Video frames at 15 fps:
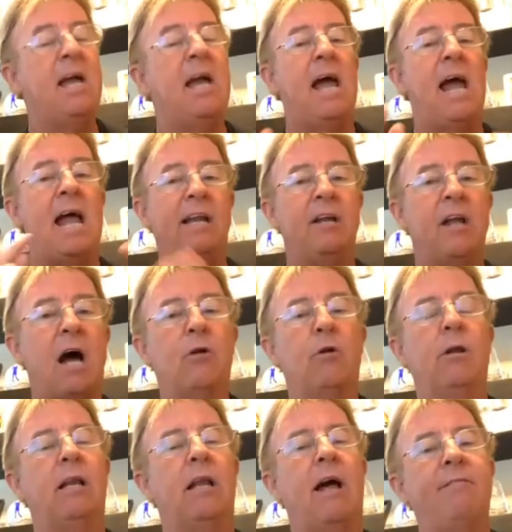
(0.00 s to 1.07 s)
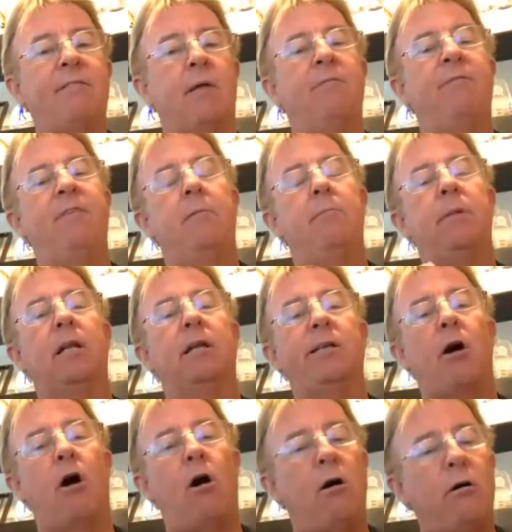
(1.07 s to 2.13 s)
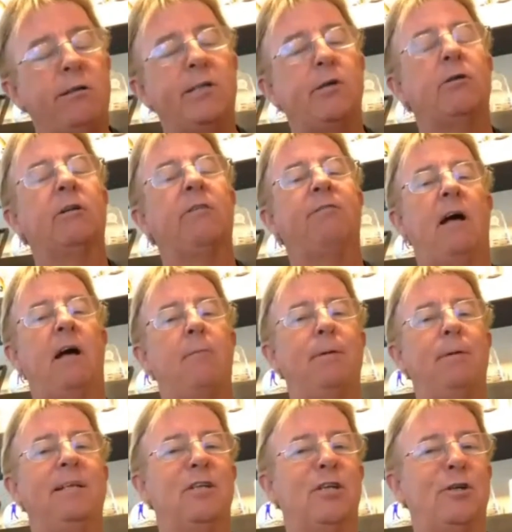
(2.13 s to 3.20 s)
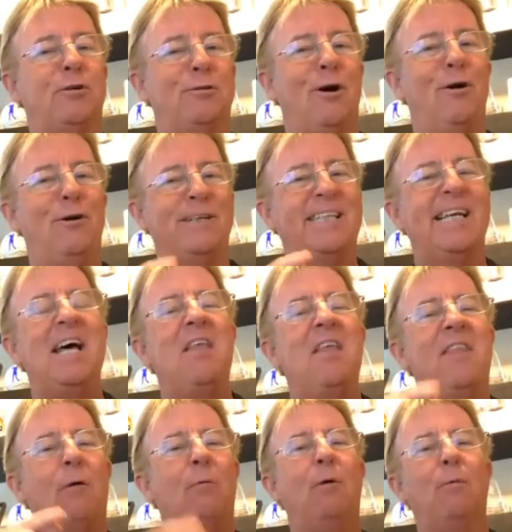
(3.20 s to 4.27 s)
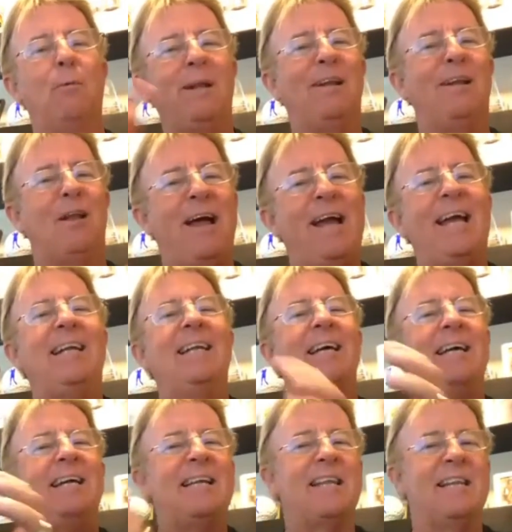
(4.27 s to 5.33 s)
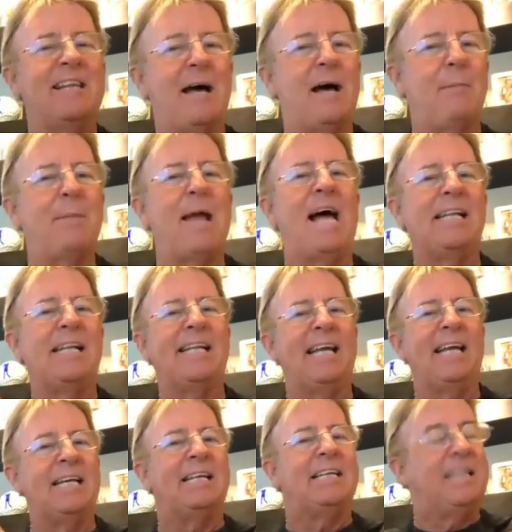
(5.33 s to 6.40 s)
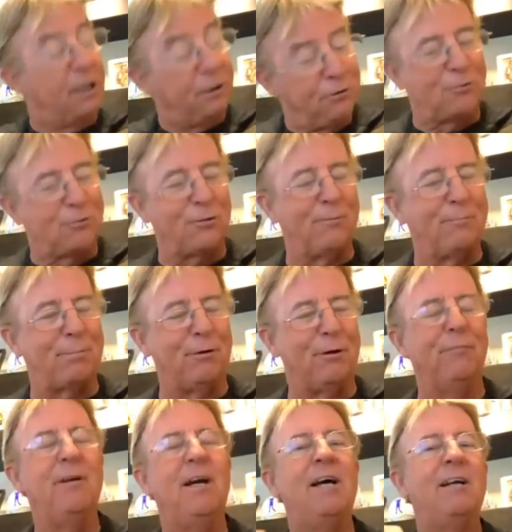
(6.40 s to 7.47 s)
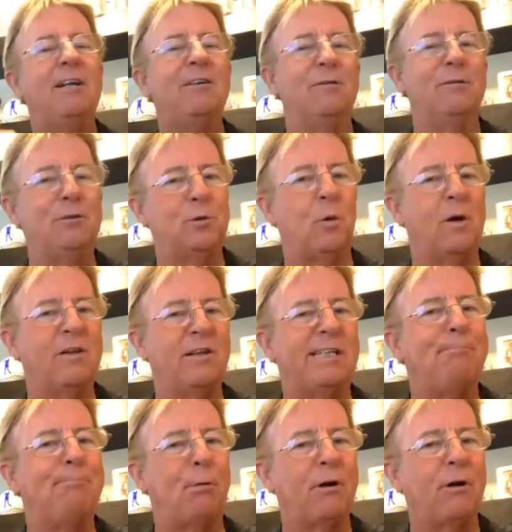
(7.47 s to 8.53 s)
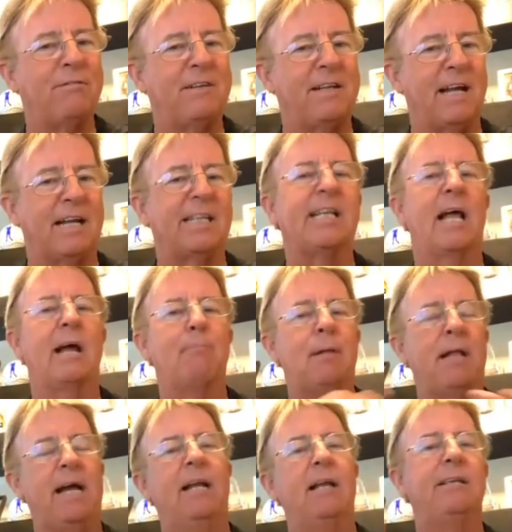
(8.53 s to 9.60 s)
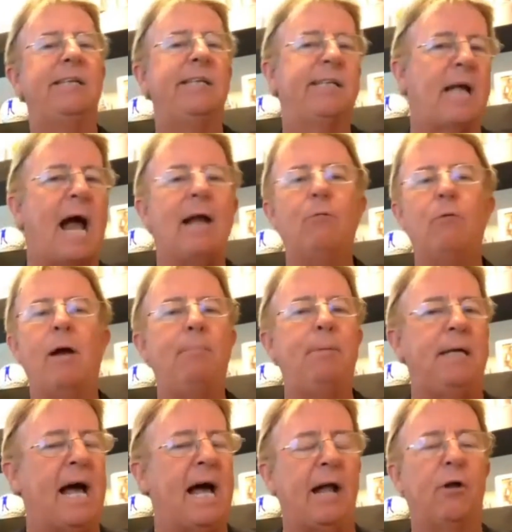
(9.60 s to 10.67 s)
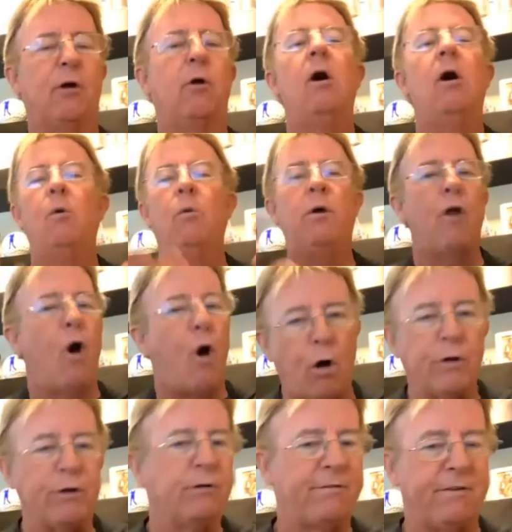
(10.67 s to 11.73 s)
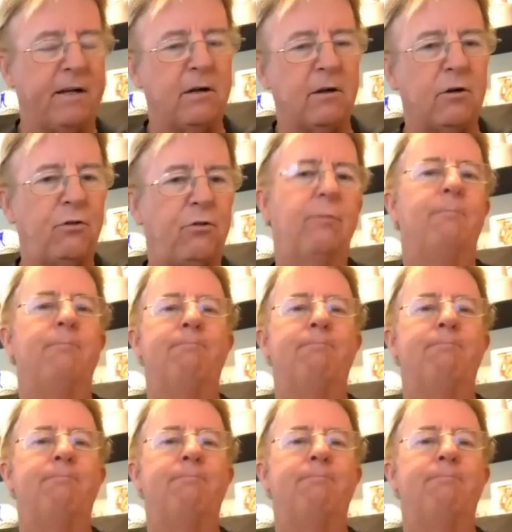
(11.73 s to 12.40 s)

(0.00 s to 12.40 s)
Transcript: And not only lifetime fun, but it's also developing the strokes that will relate to them as they continue to improve, to enjoy the sport of tennis like playing a Steinway piano with all your fingers.